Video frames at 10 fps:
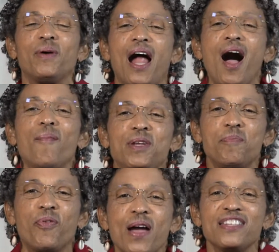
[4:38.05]
but
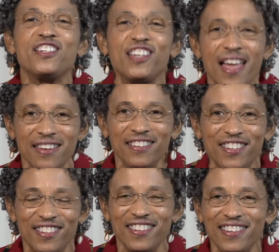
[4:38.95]

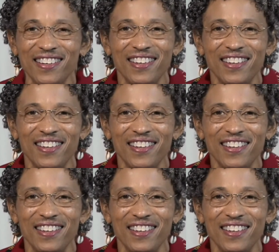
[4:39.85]
omnipresence.